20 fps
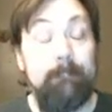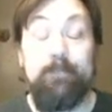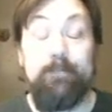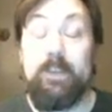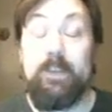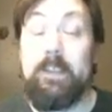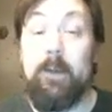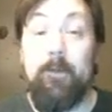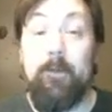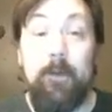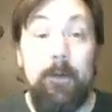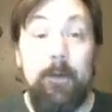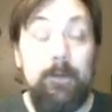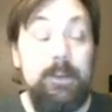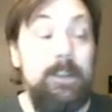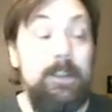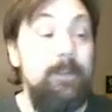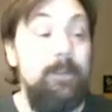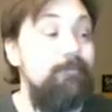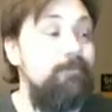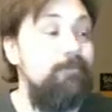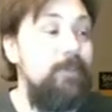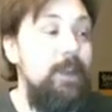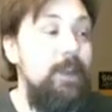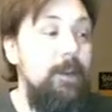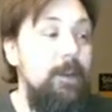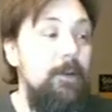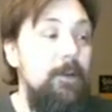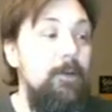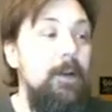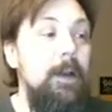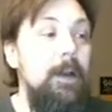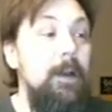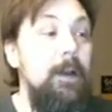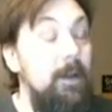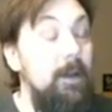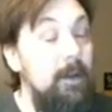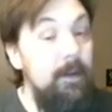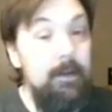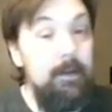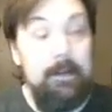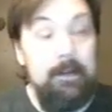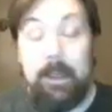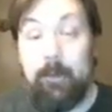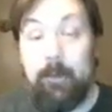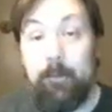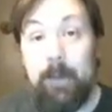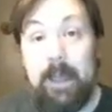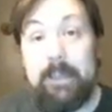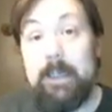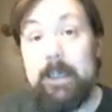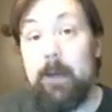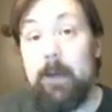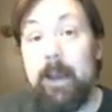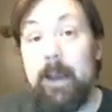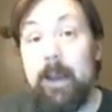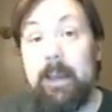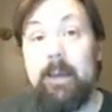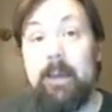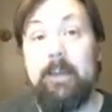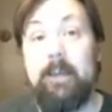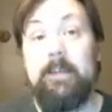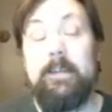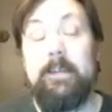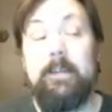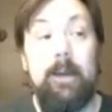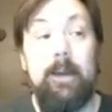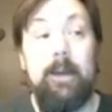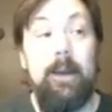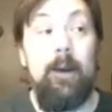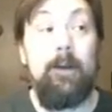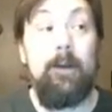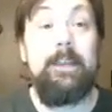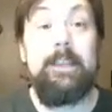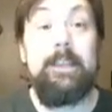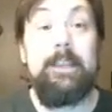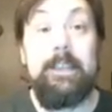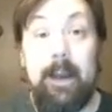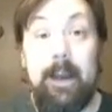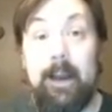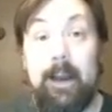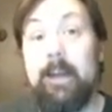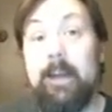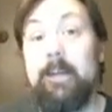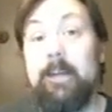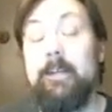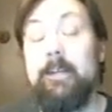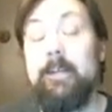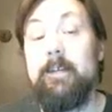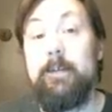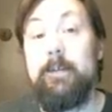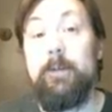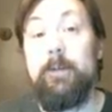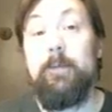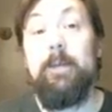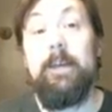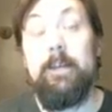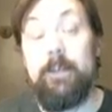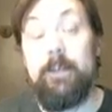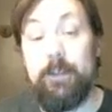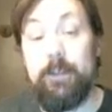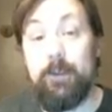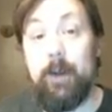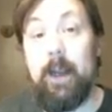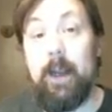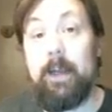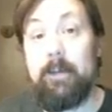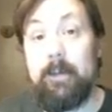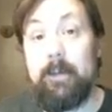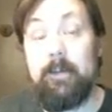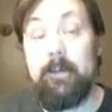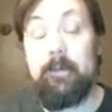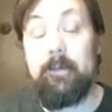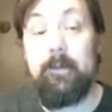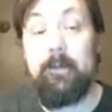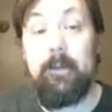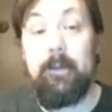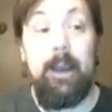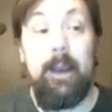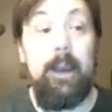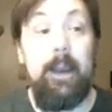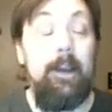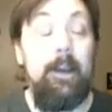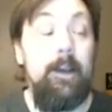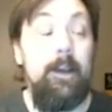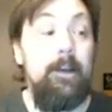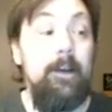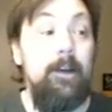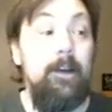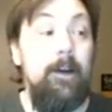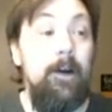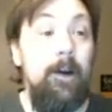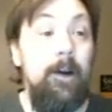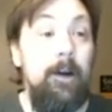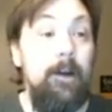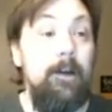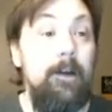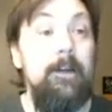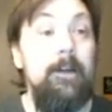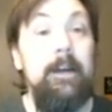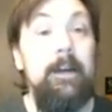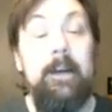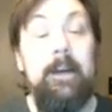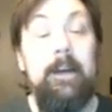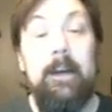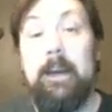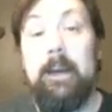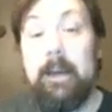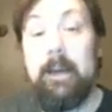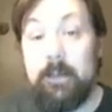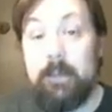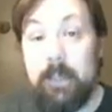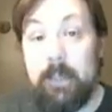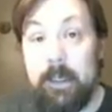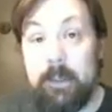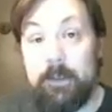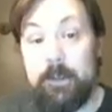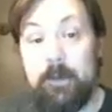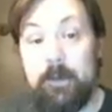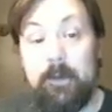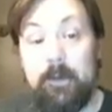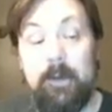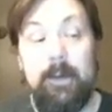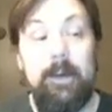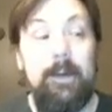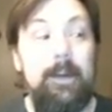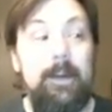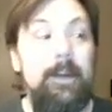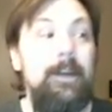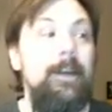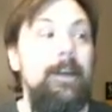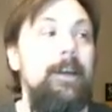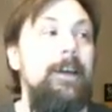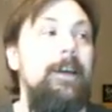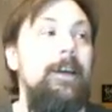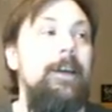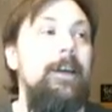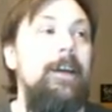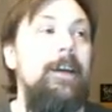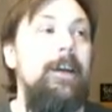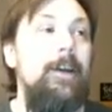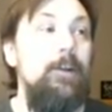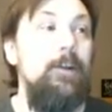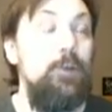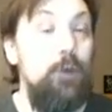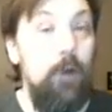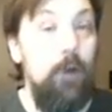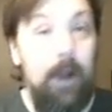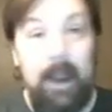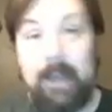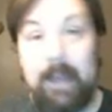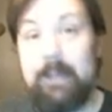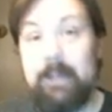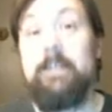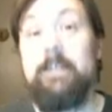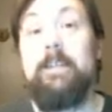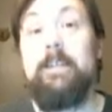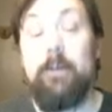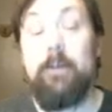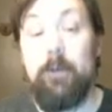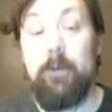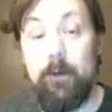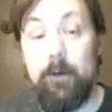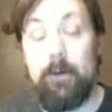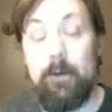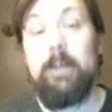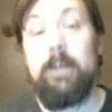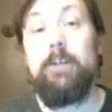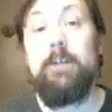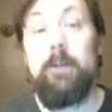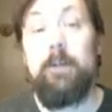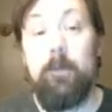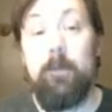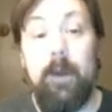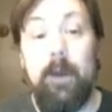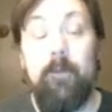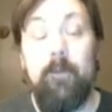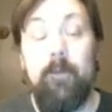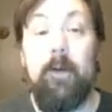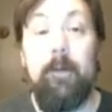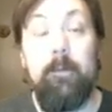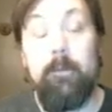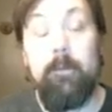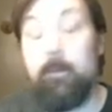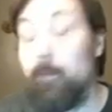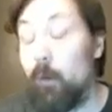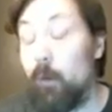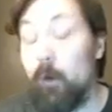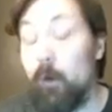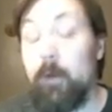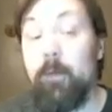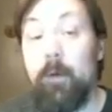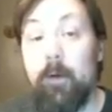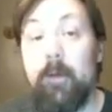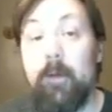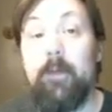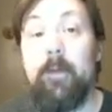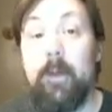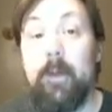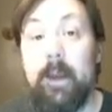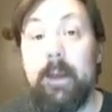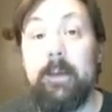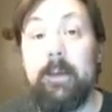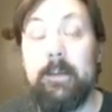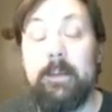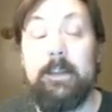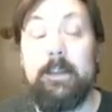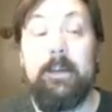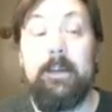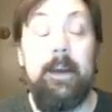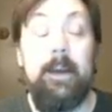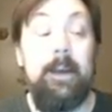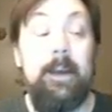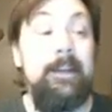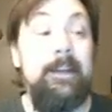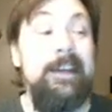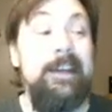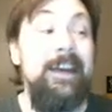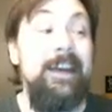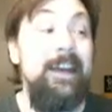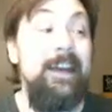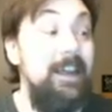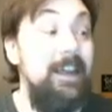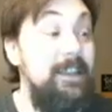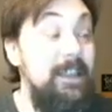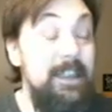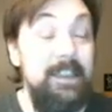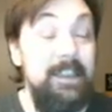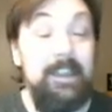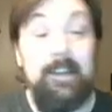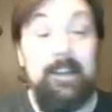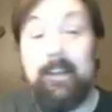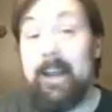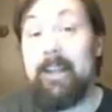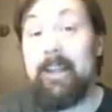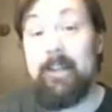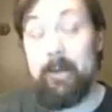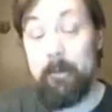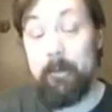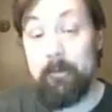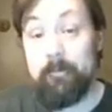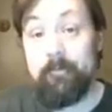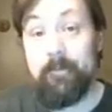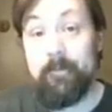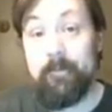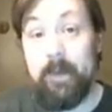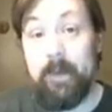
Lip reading: Cell phones, like I tell my kids, they are designed to be distracting. They are intentionally trying to steal your attention away from more important things, and it's easy to let them.